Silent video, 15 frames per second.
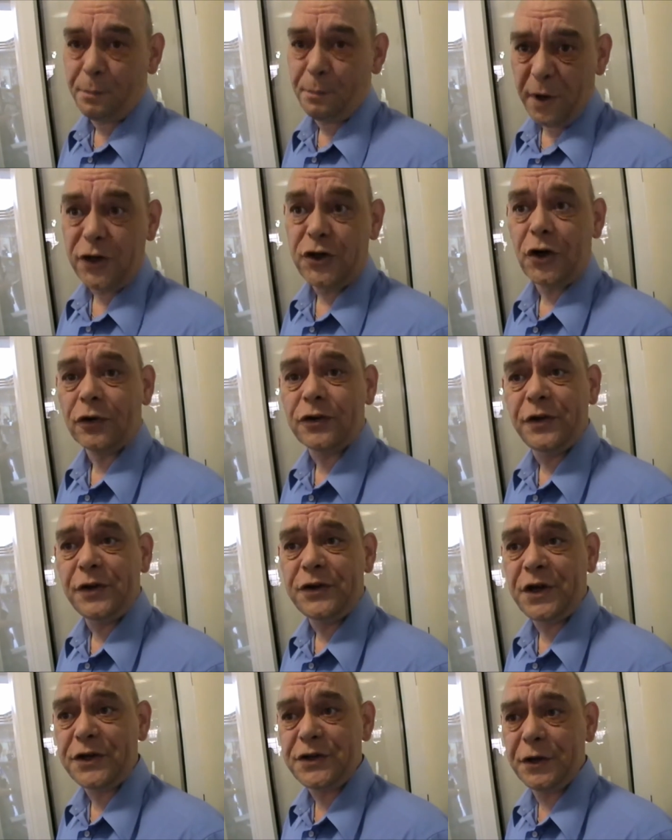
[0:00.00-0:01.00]
Big shock to the
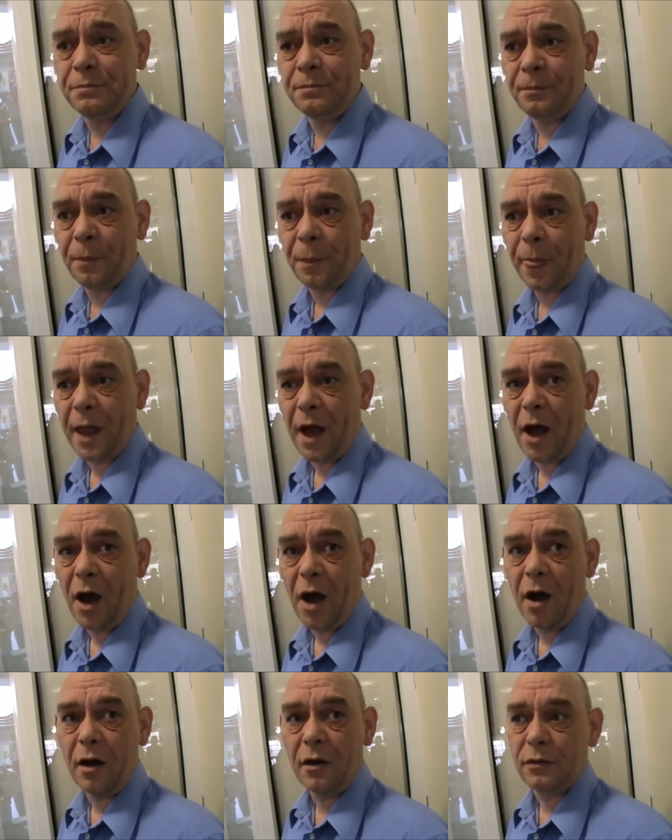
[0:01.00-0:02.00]
system,
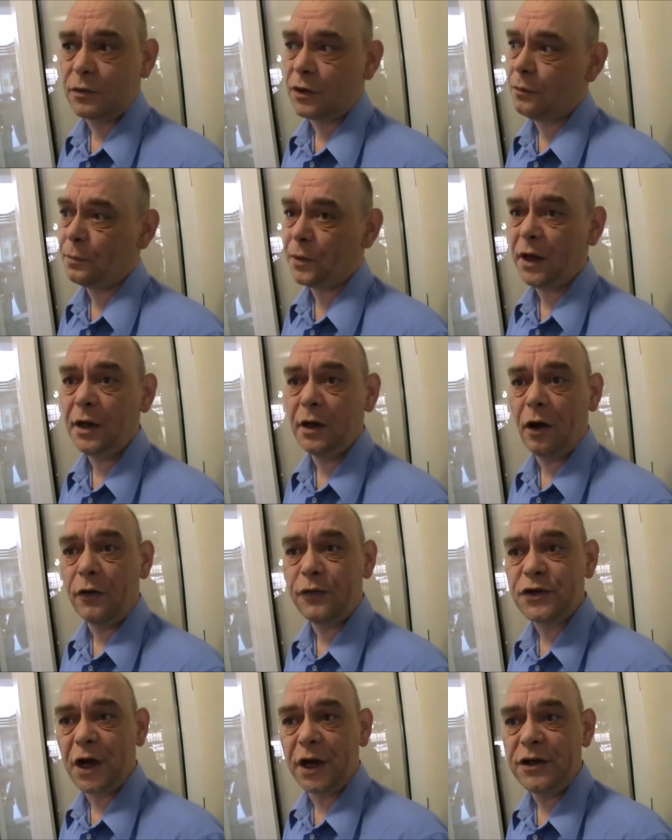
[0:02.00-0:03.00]
uh, complete
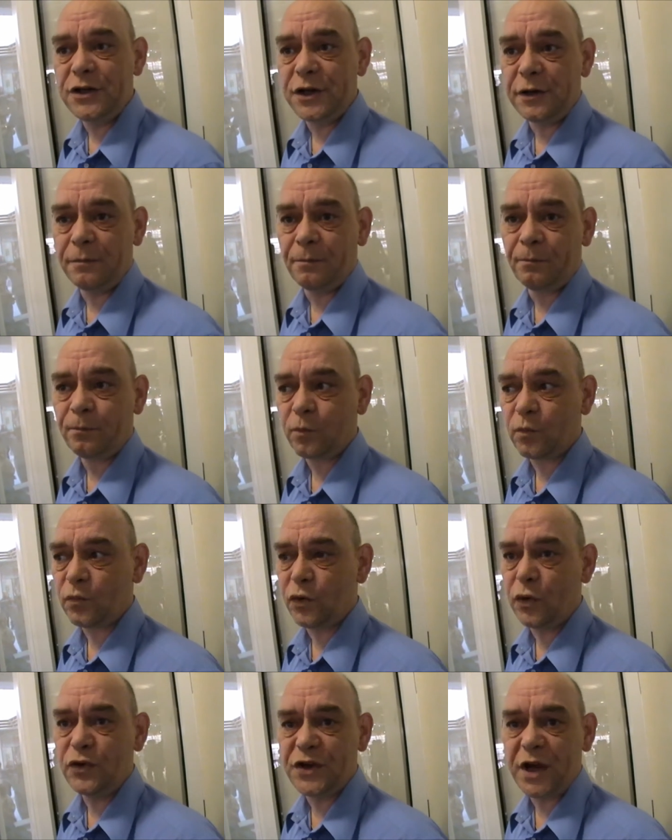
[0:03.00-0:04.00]
life changing
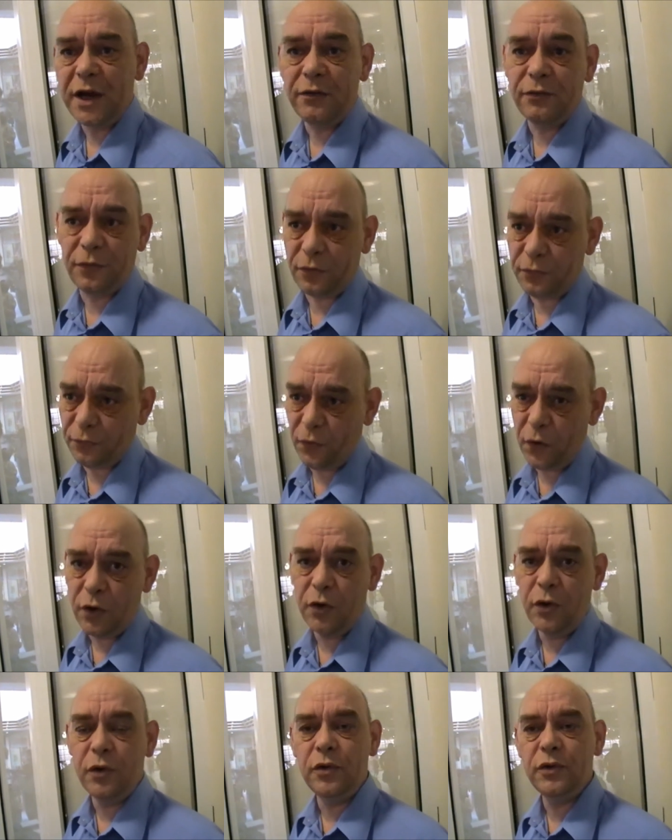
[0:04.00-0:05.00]
routine for
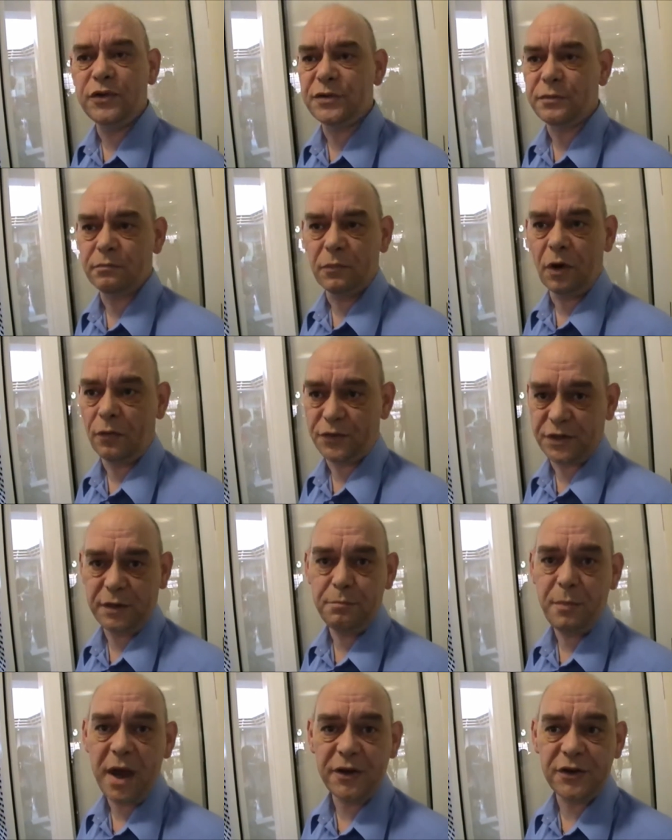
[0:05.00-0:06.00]
food, obviously
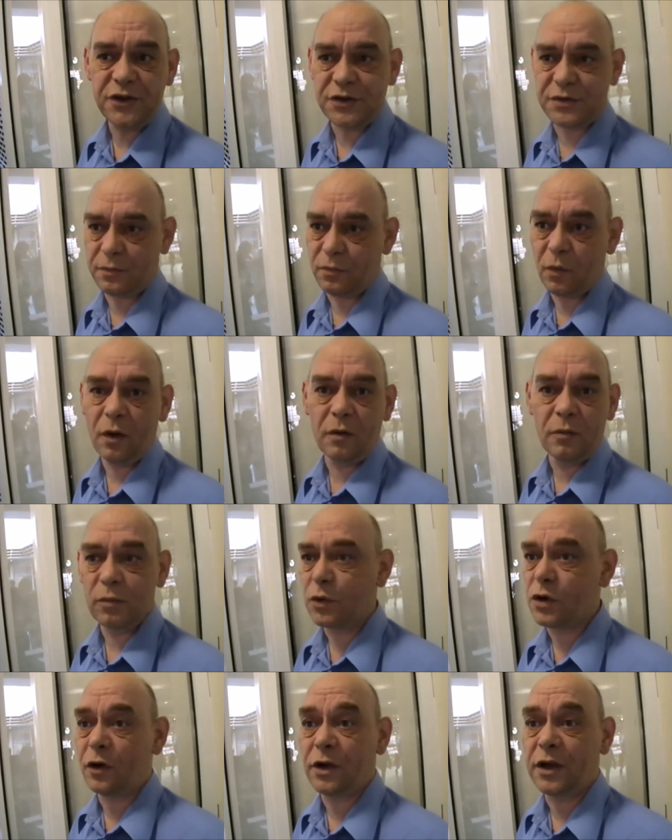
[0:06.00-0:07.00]
meds,
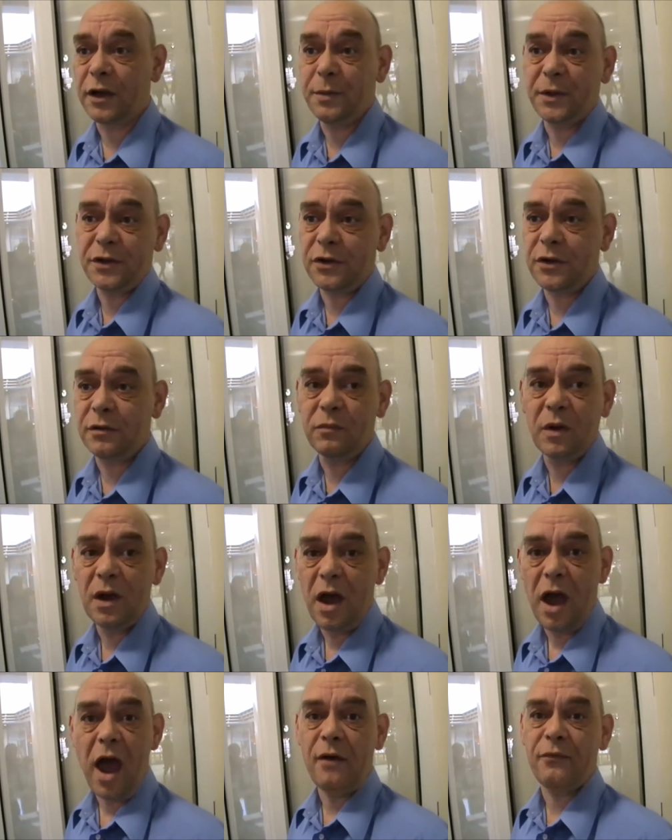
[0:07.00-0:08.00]
got to keep it doing
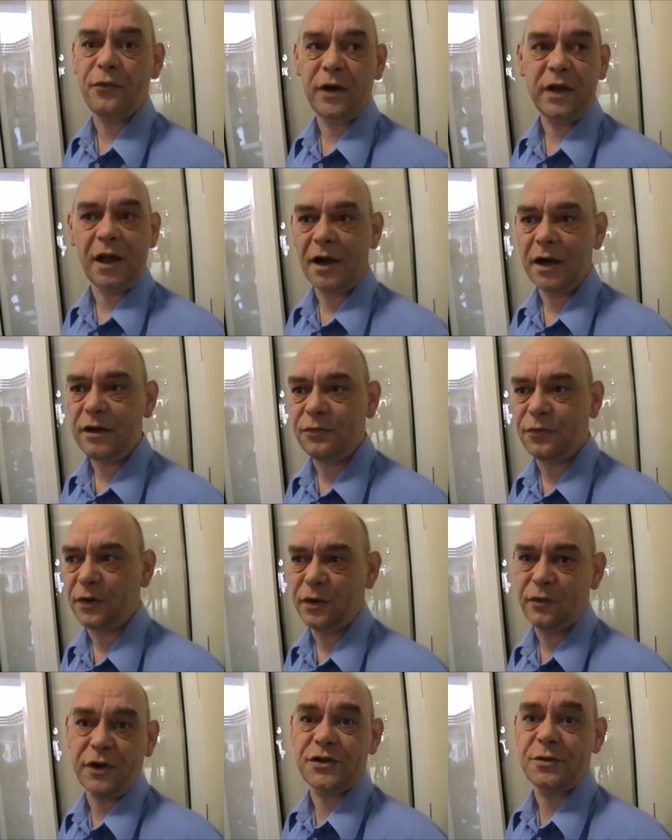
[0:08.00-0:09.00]
every day
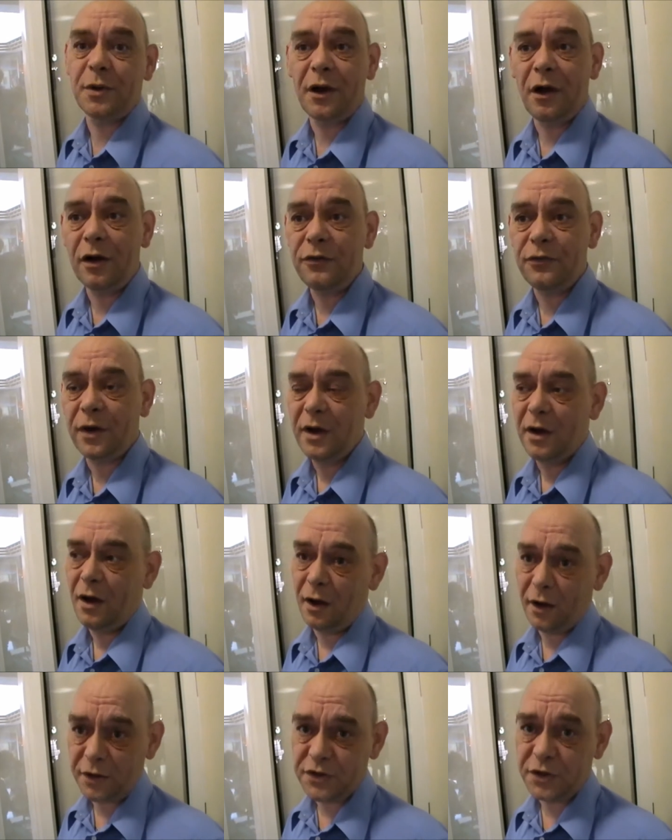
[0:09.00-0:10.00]
for the rest of my life
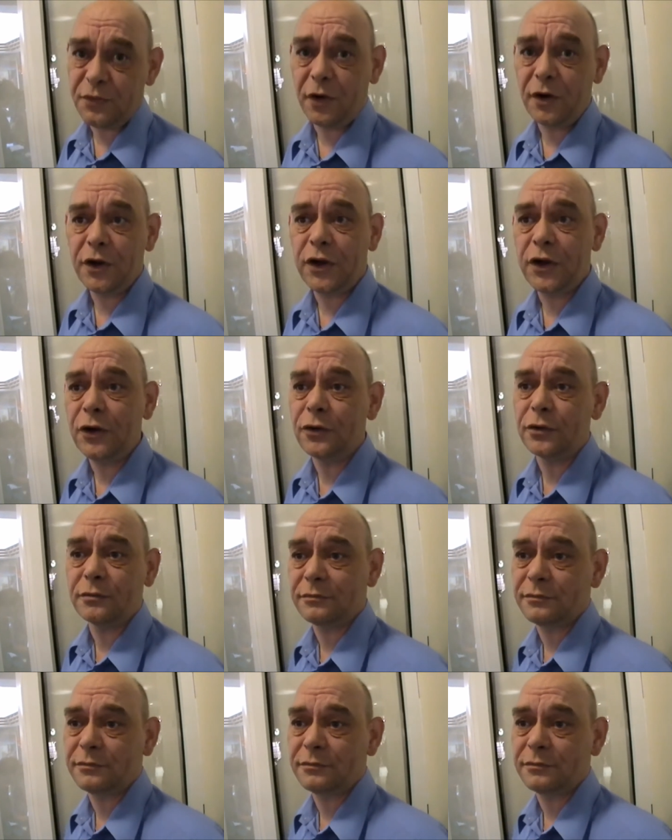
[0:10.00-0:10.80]
unless they find a cure.